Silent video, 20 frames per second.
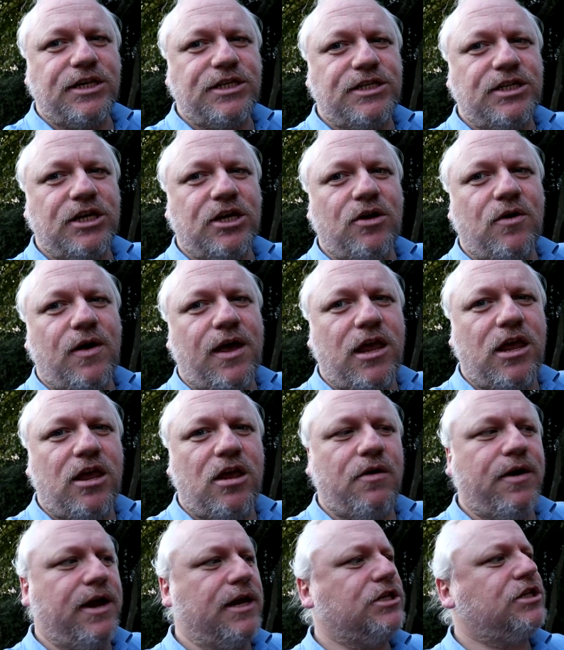to a
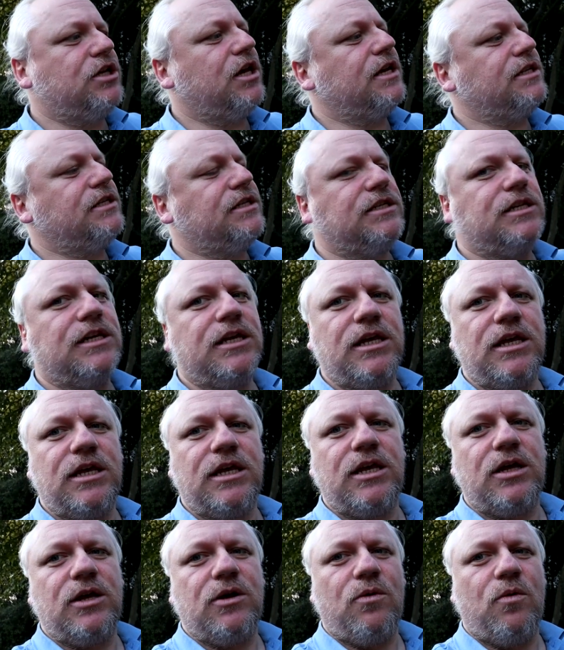UHS
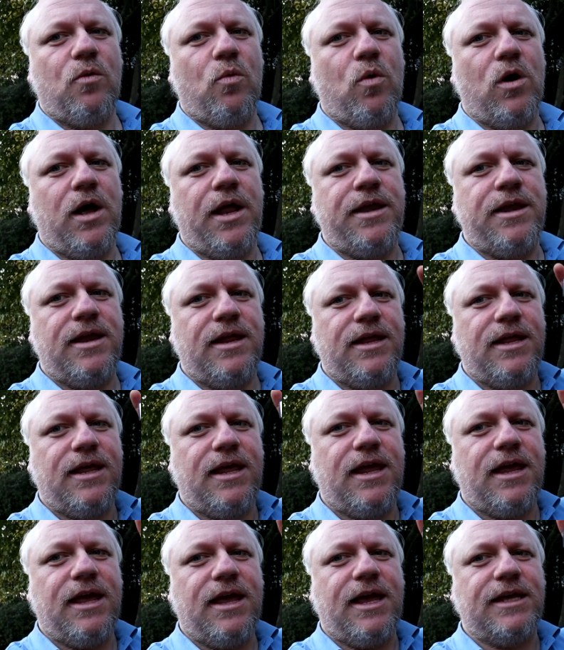1
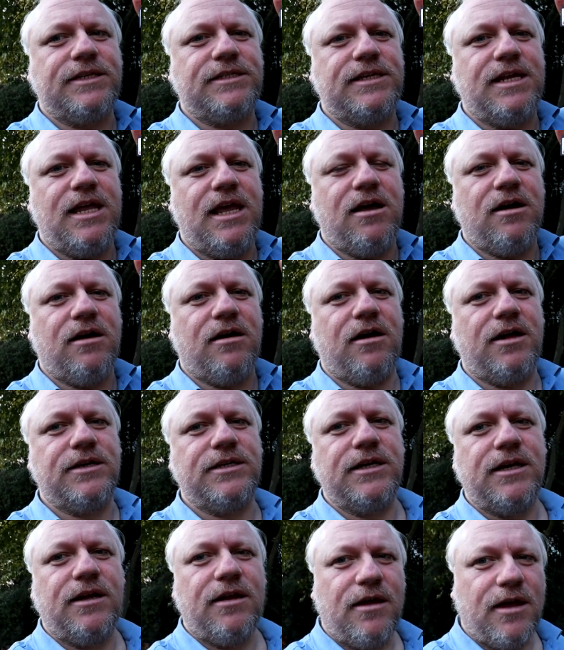SD
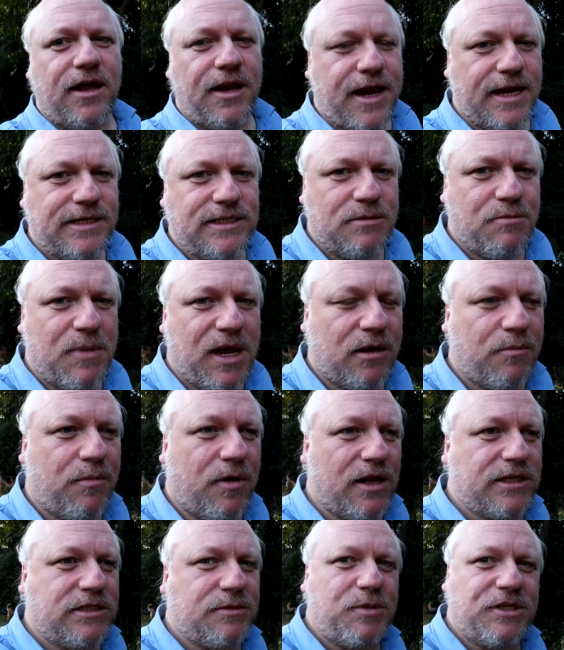card, an 80
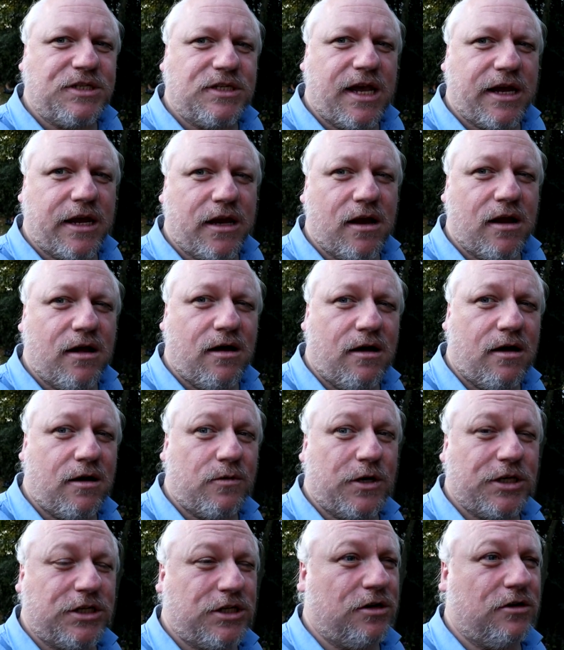megabytes per second
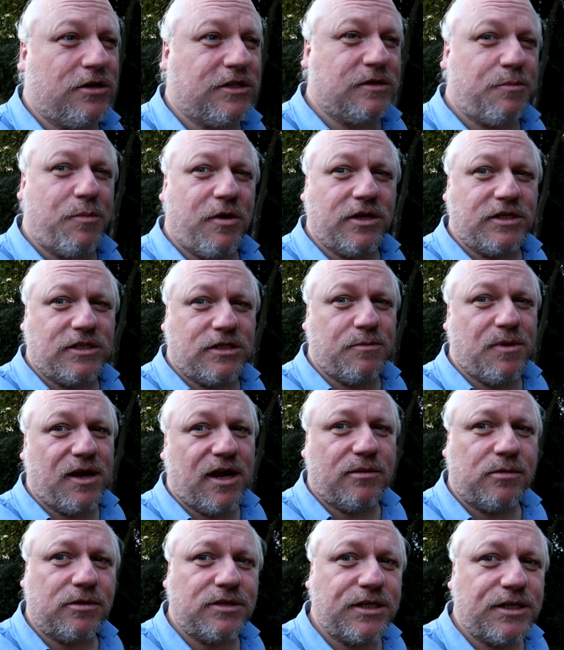card, which you're not supposed to be
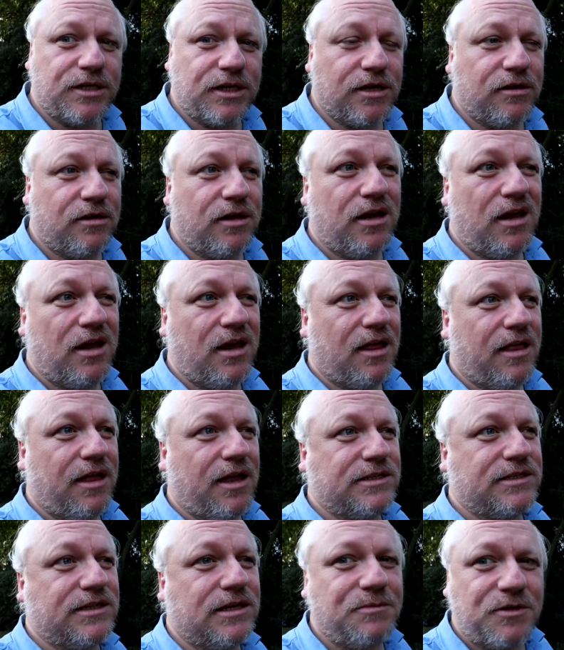able to do.
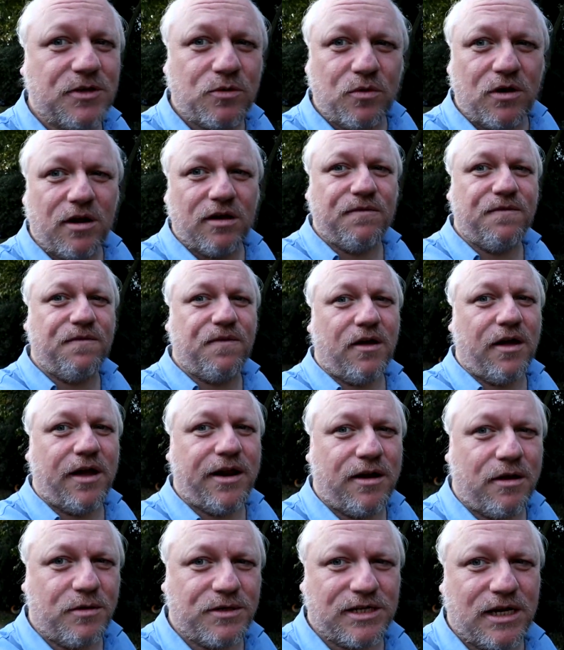That seemed to work
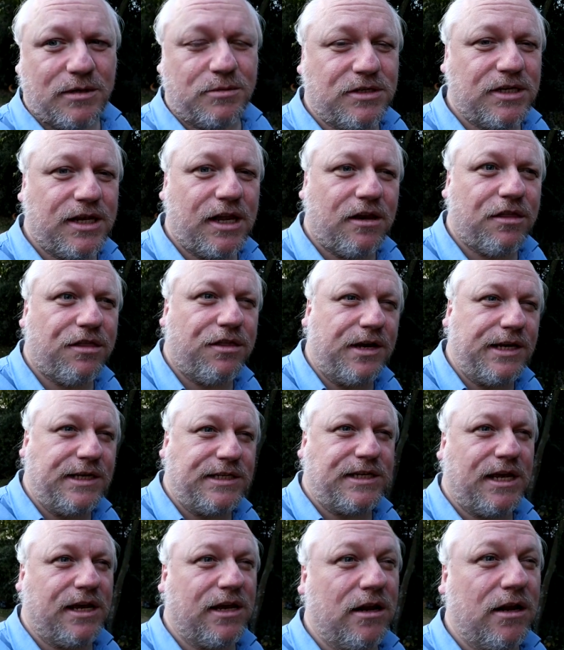fine. I was able to get a 30
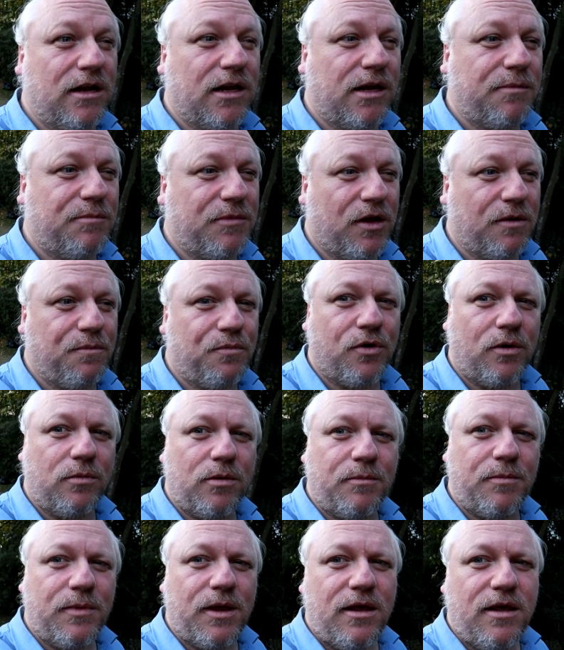second clip, no
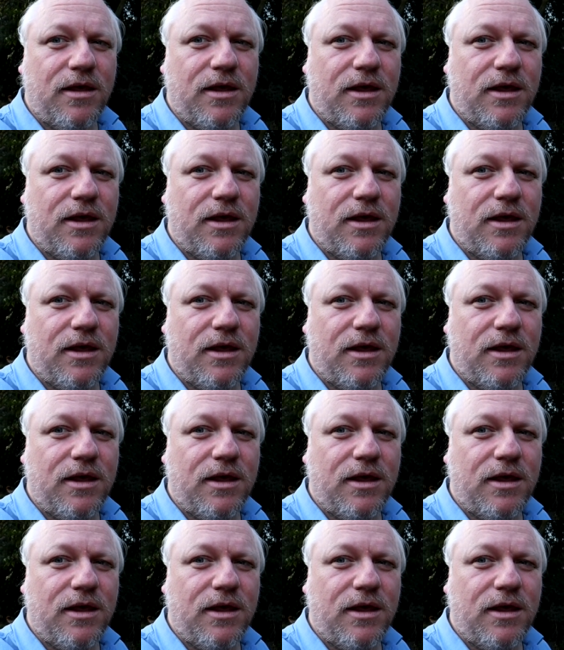problem,